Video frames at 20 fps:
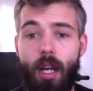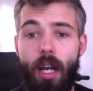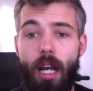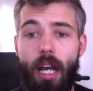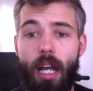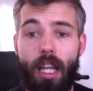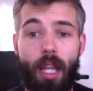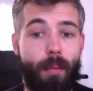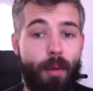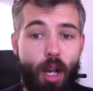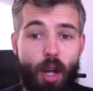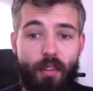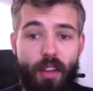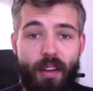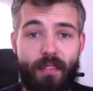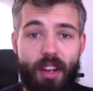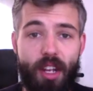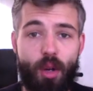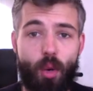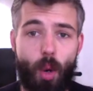Let me know if you
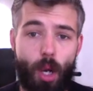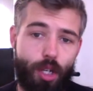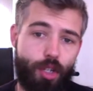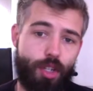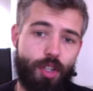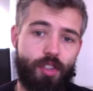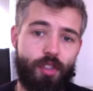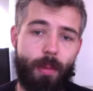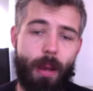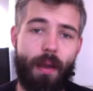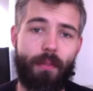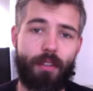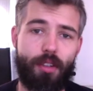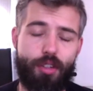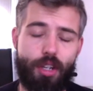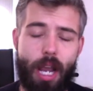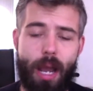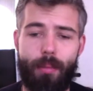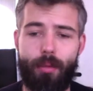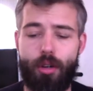have any questions about this
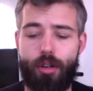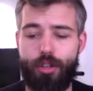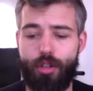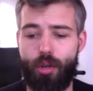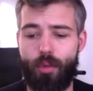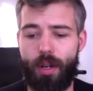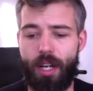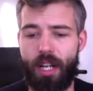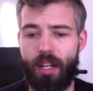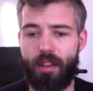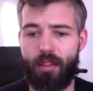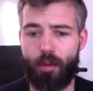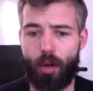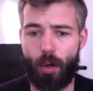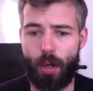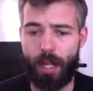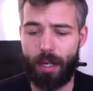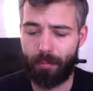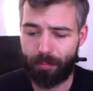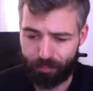chapter as you're reading
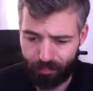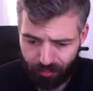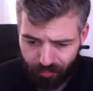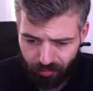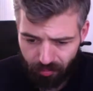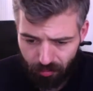through it.